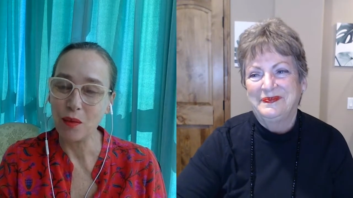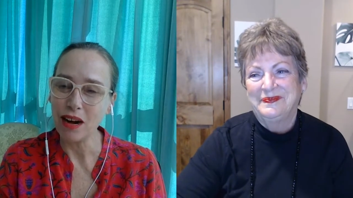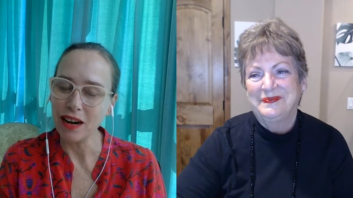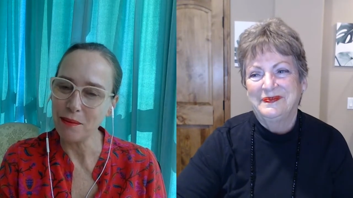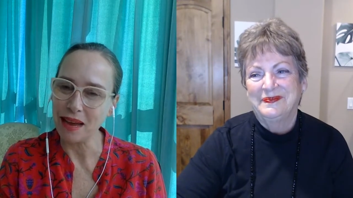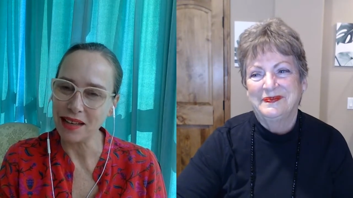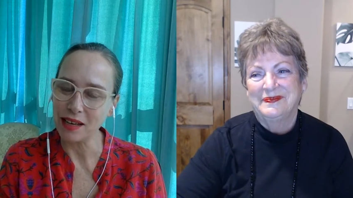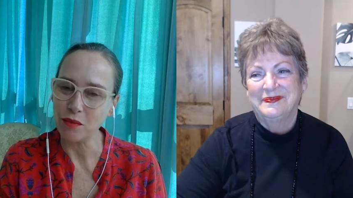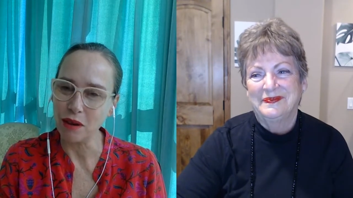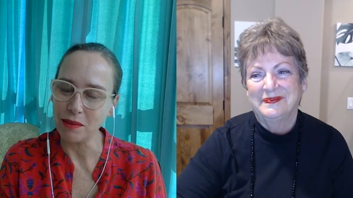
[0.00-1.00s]
Speaker 1: What an
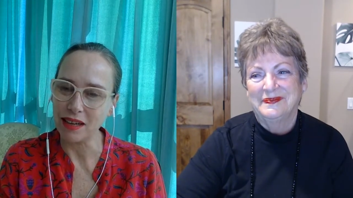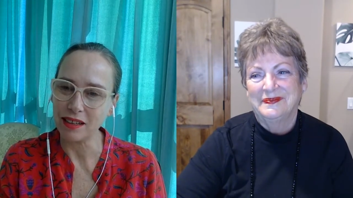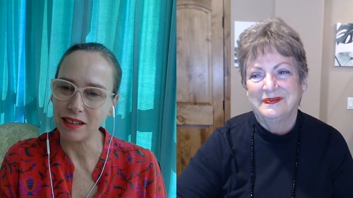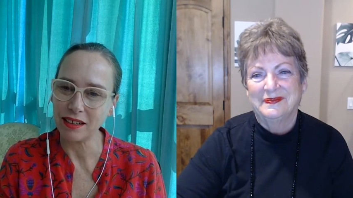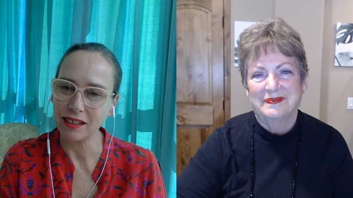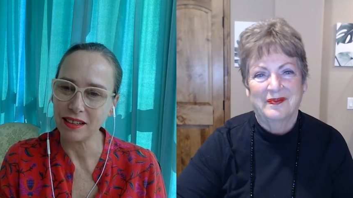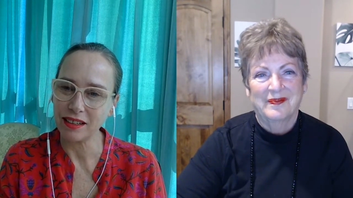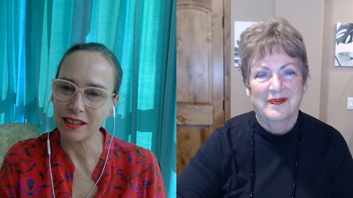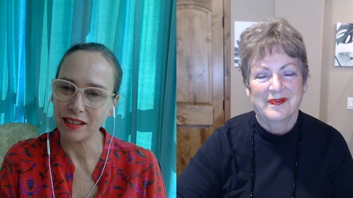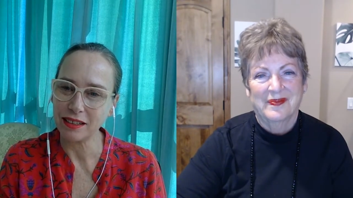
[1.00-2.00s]
amazing woman.
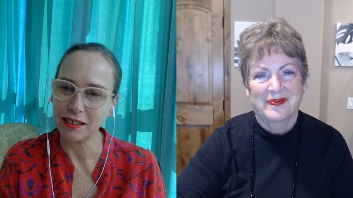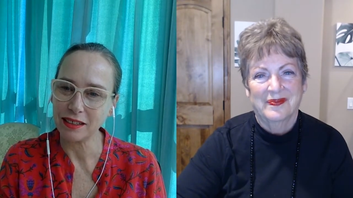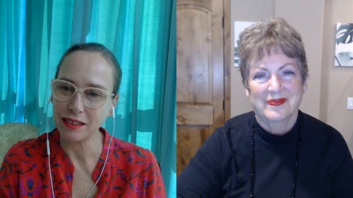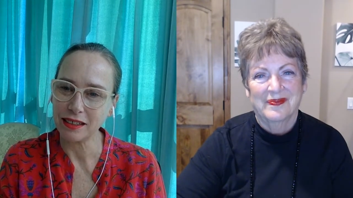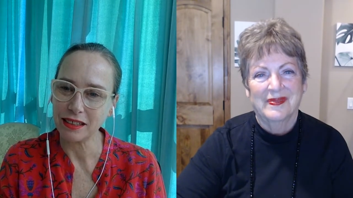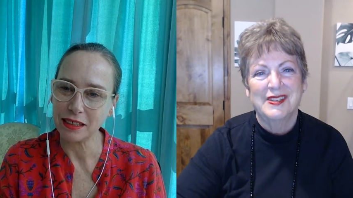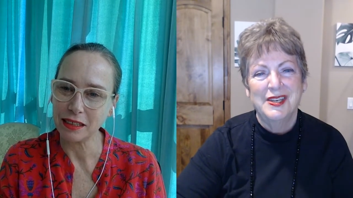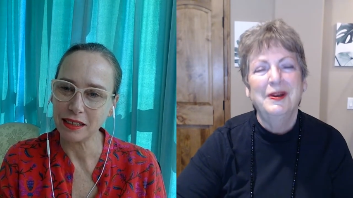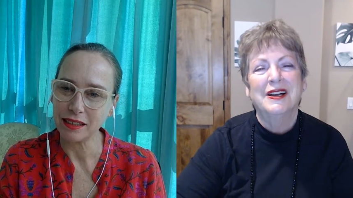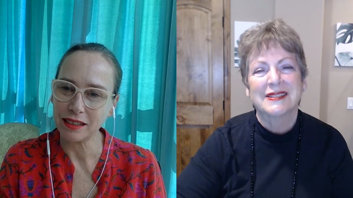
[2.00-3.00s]

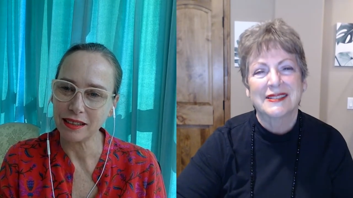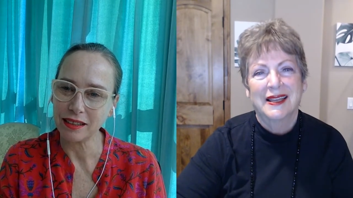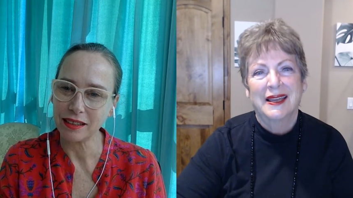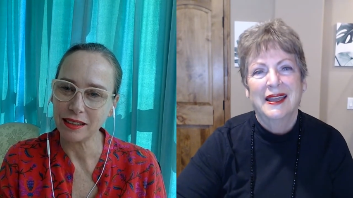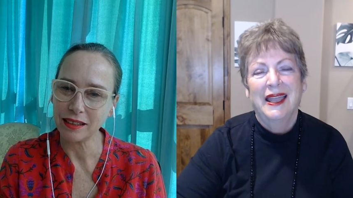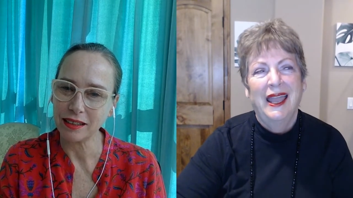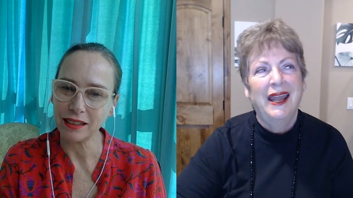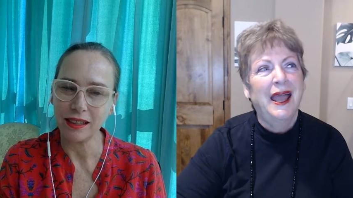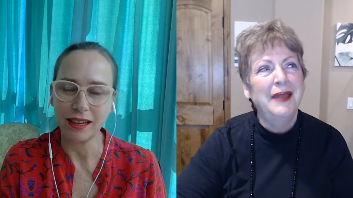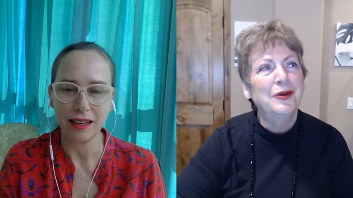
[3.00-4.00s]
She was.
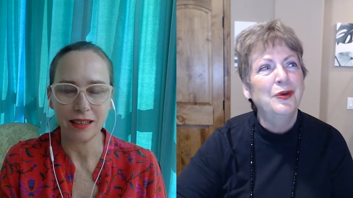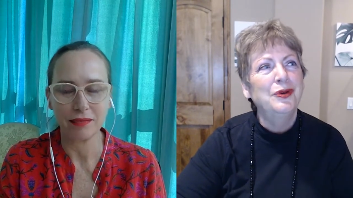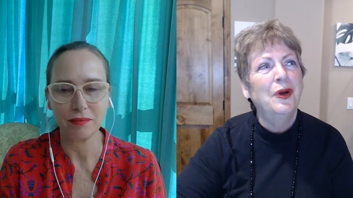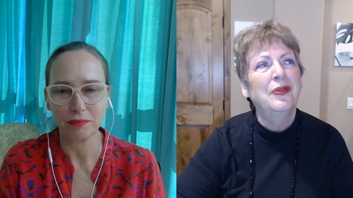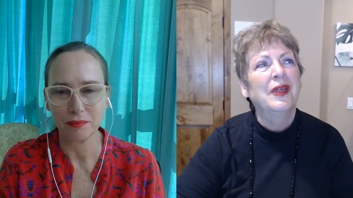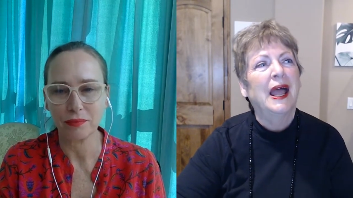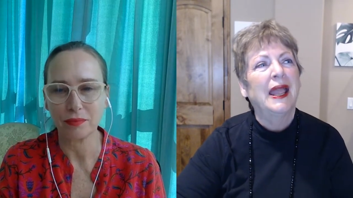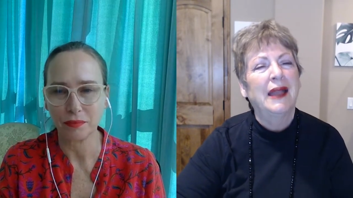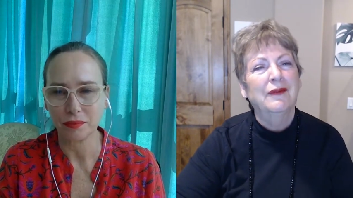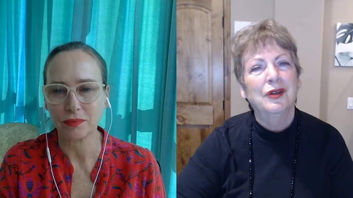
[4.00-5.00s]
And I mm. don't know that
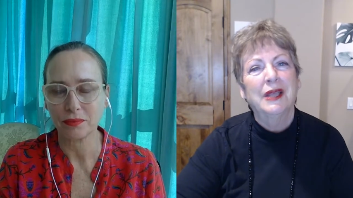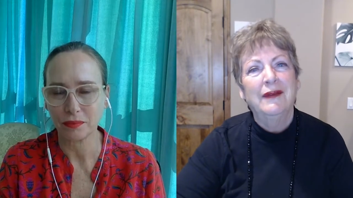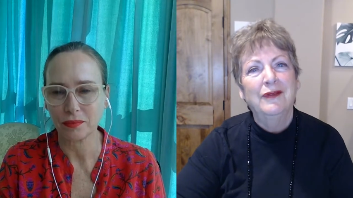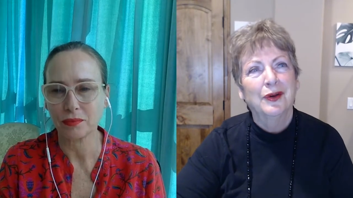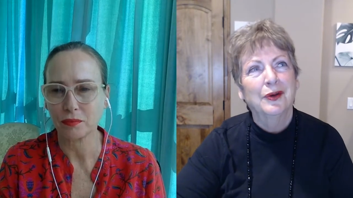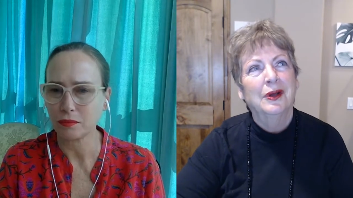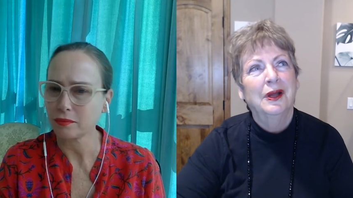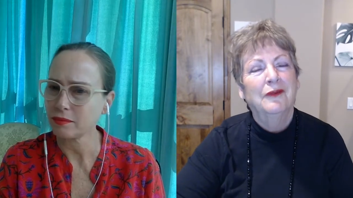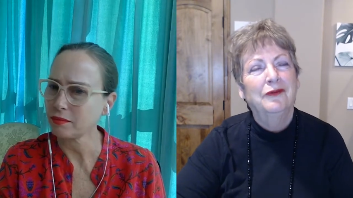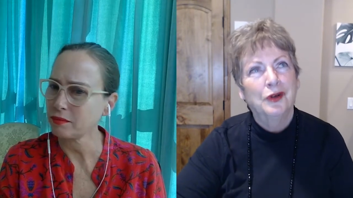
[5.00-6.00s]
I ever gave her
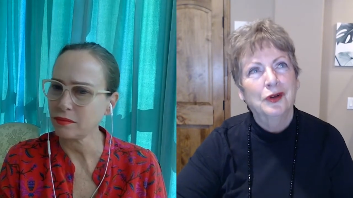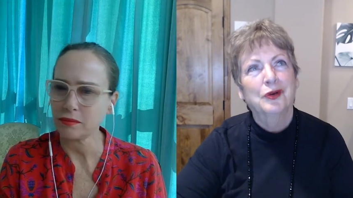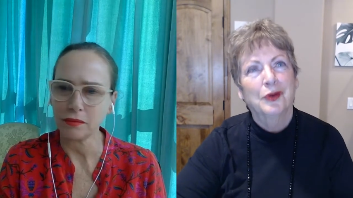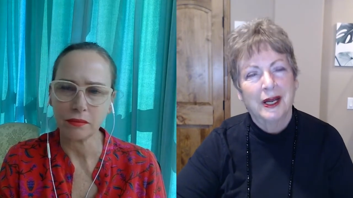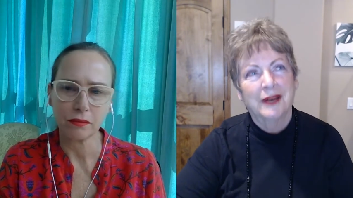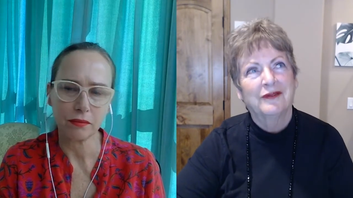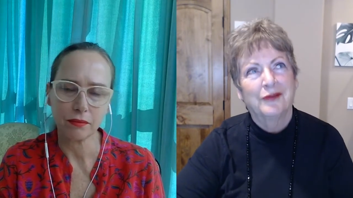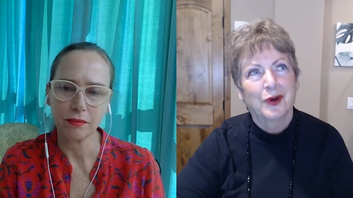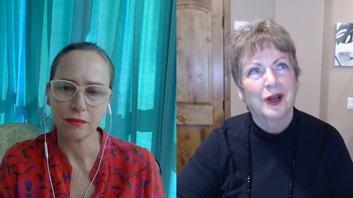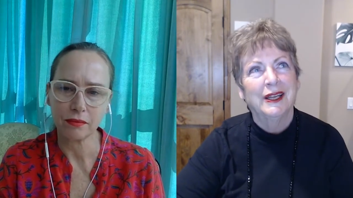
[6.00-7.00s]
Speaker 2: full credit
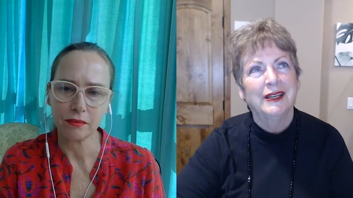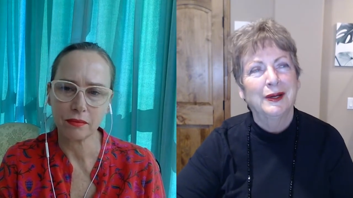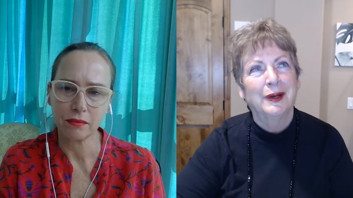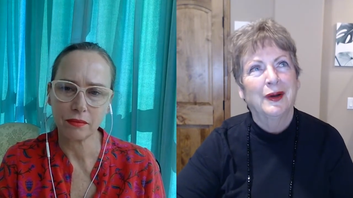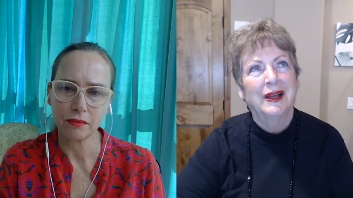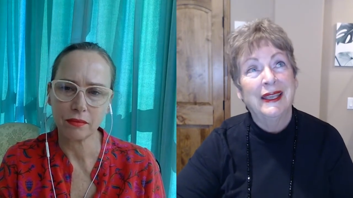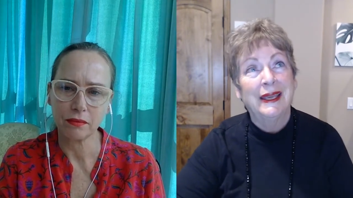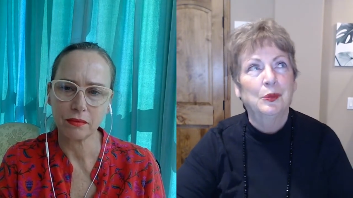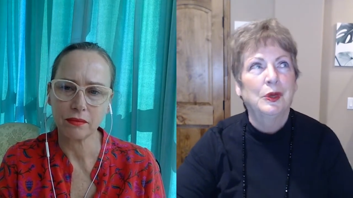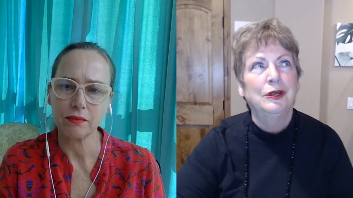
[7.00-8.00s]
for it. You know,
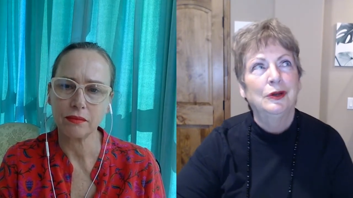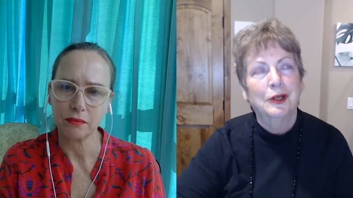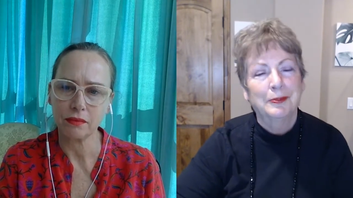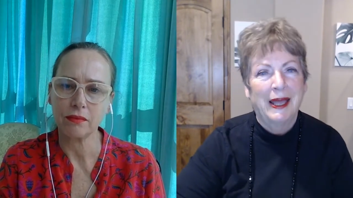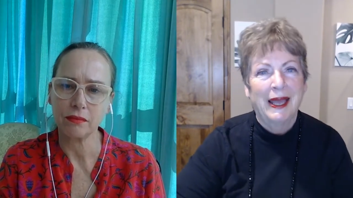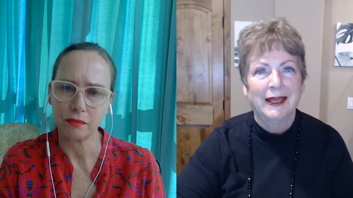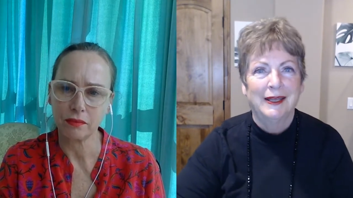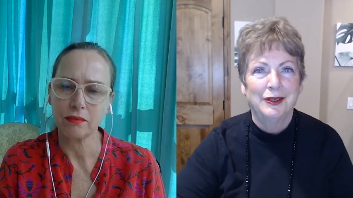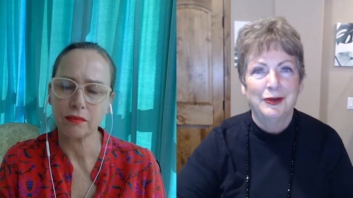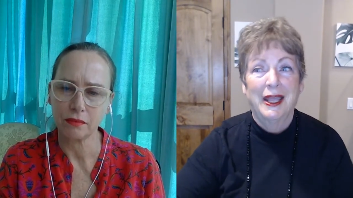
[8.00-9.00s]
again, when you look back
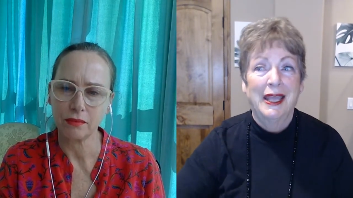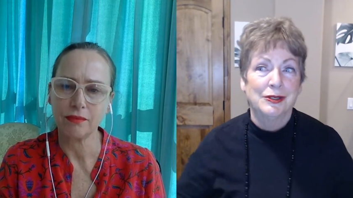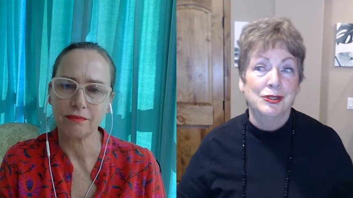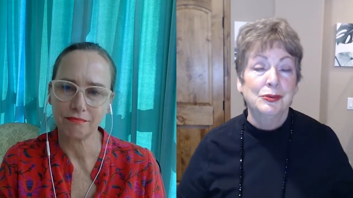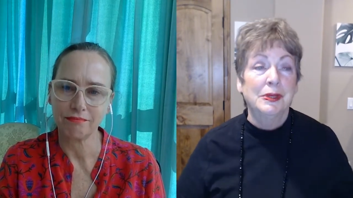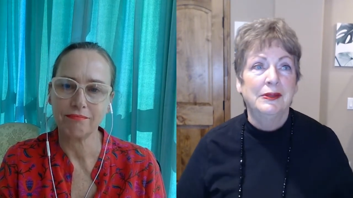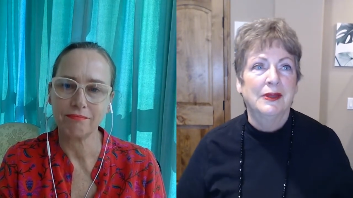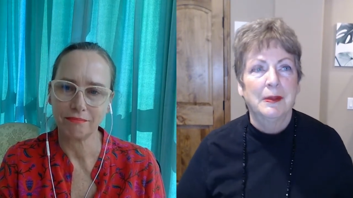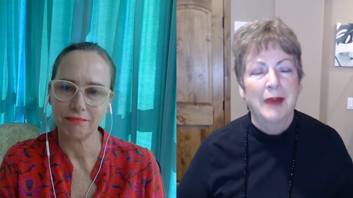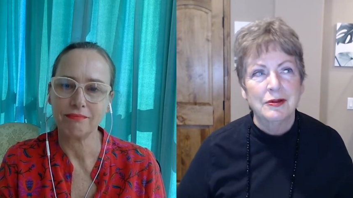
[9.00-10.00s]
and you can't do
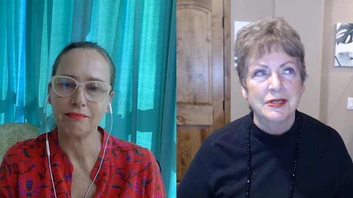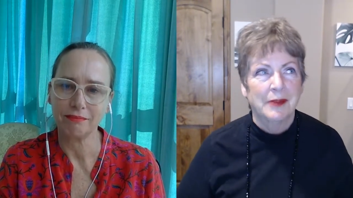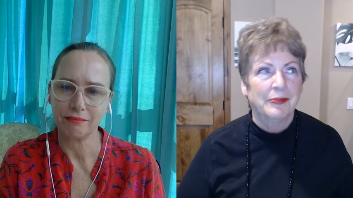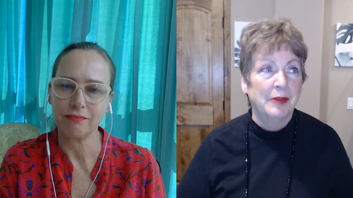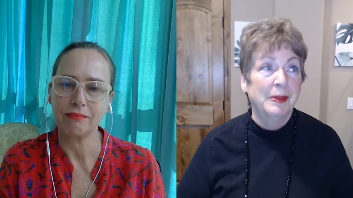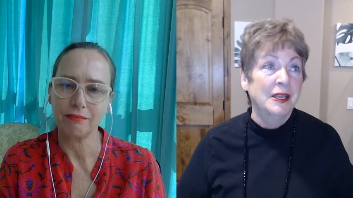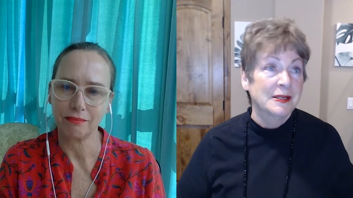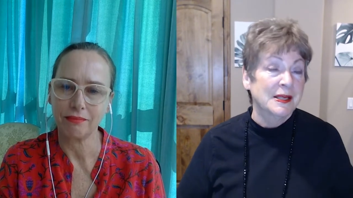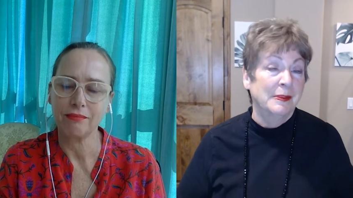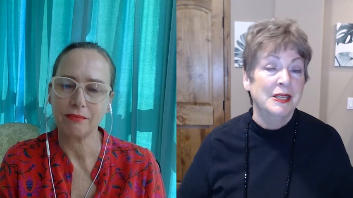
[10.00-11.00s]
anything about something
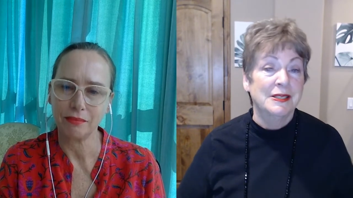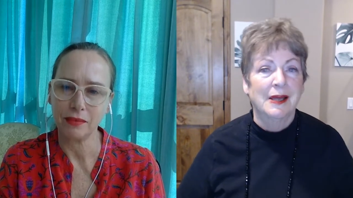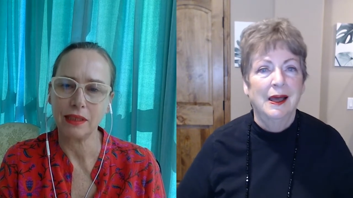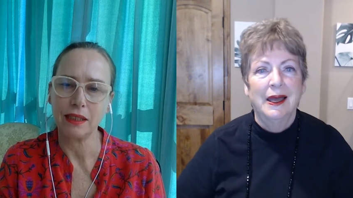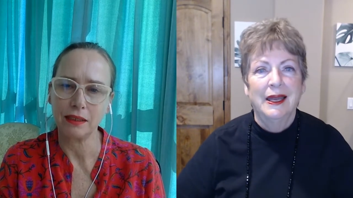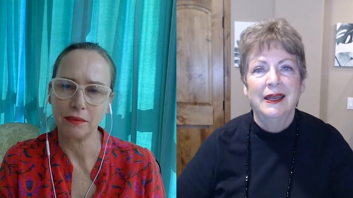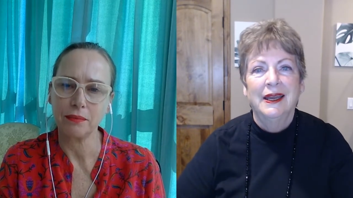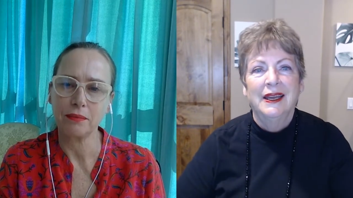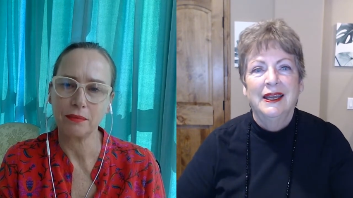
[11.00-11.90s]
because somebody's died,